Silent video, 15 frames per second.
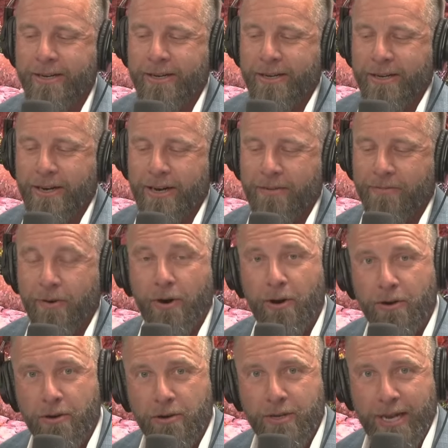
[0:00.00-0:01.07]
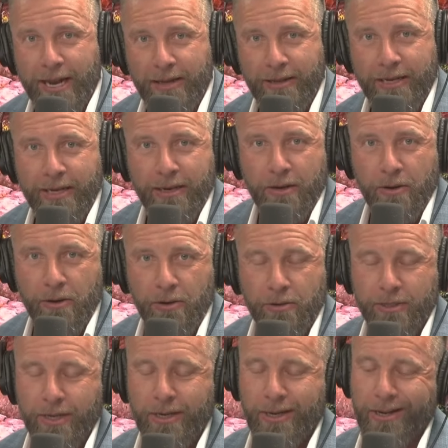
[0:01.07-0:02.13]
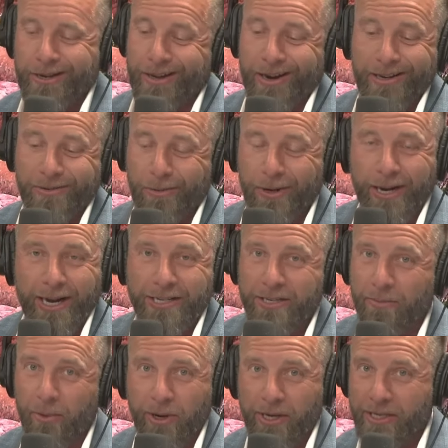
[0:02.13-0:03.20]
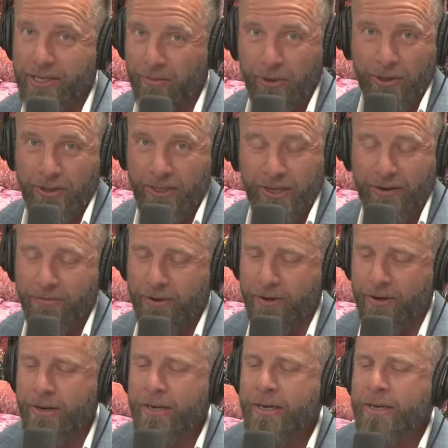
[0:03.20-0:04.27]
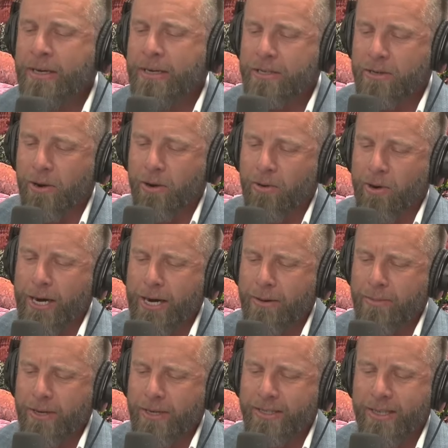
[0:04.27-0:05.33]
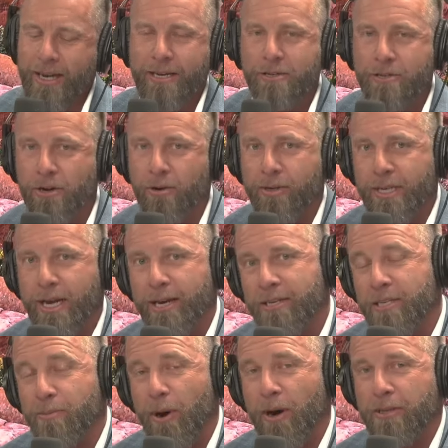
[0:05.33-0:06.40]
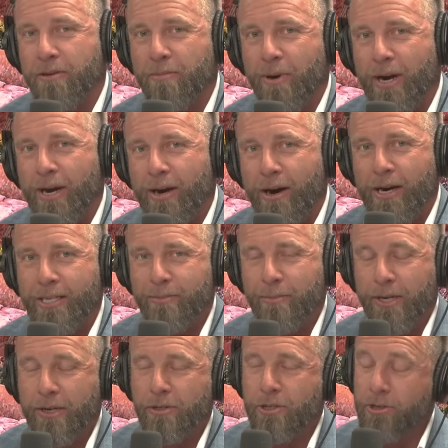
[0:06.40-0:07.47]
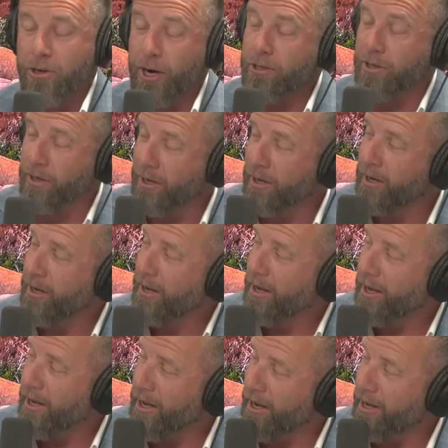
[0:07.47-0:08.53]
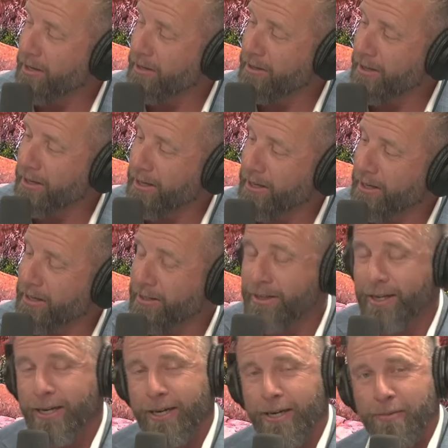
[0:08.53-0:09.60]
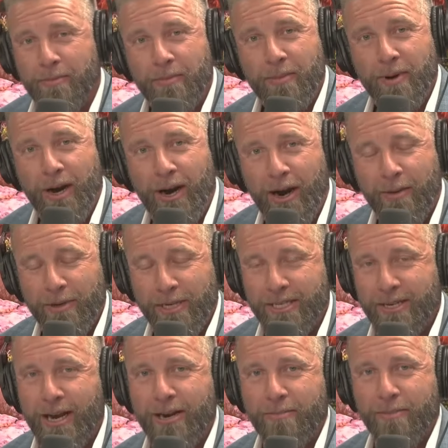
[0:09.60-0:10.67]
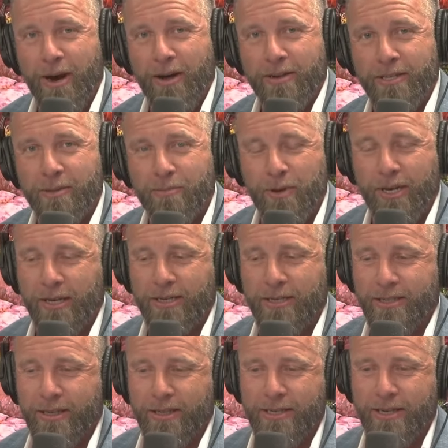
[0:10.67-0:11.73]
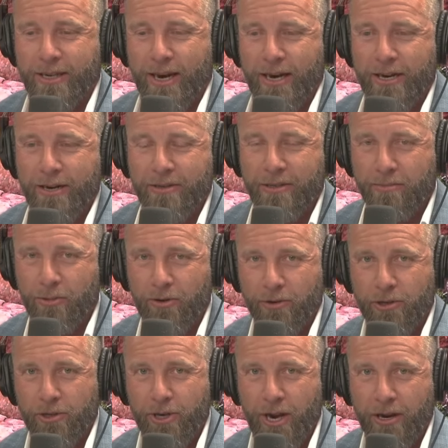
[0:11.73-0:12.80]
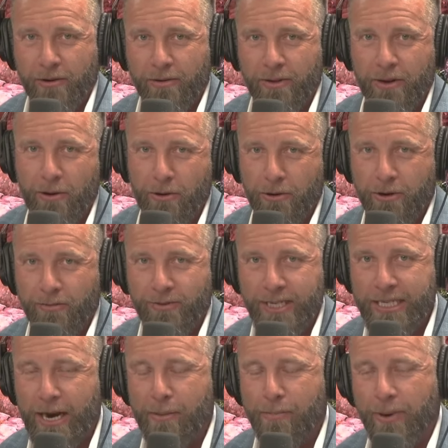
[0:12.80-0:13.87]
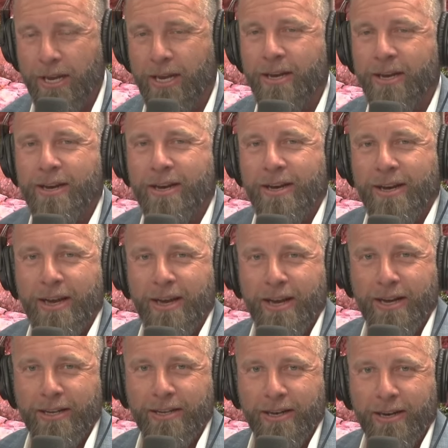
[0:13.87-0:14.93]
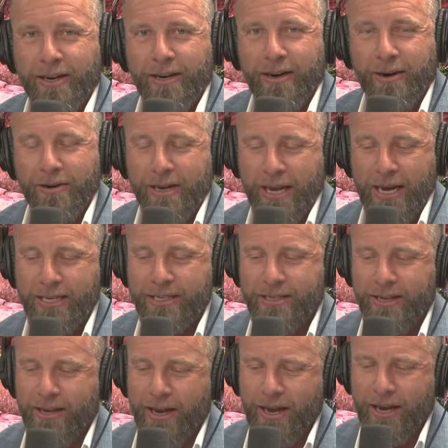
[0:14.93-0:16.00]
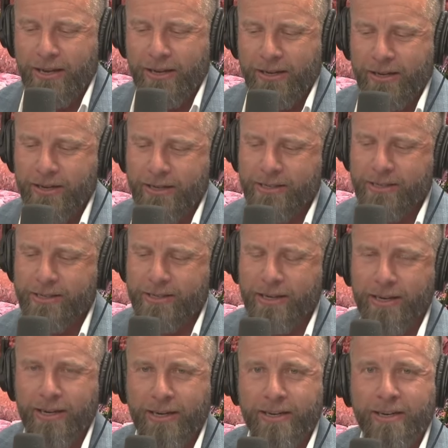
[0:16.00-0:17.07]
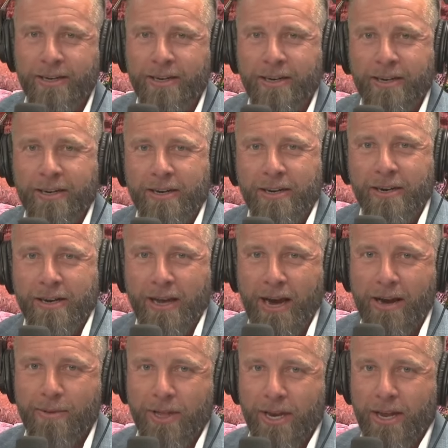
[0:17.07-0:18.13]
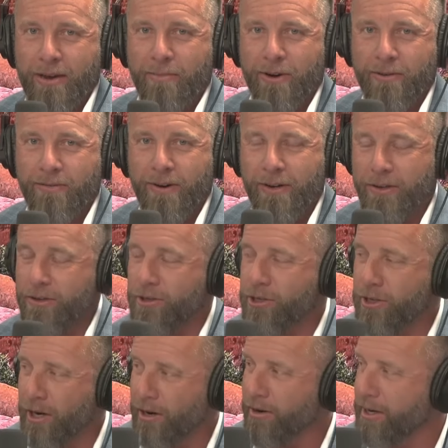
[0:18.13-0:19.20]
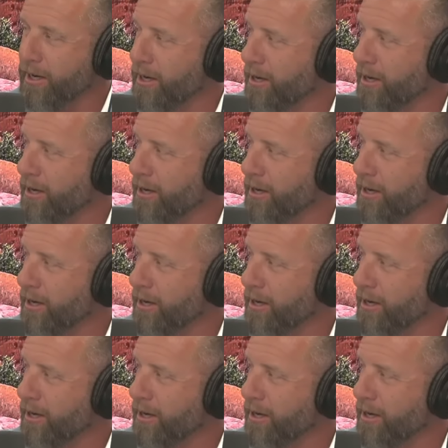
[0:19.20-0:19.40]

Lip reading: all your daily news. And guys, we're going to actually bring you some real stuff here. So today's show is actually sponsored by Osmond Construction. And I'm excited about this because this guy here is a mover shaker, the owner of this company. And our guest today is a guy by the name of Jared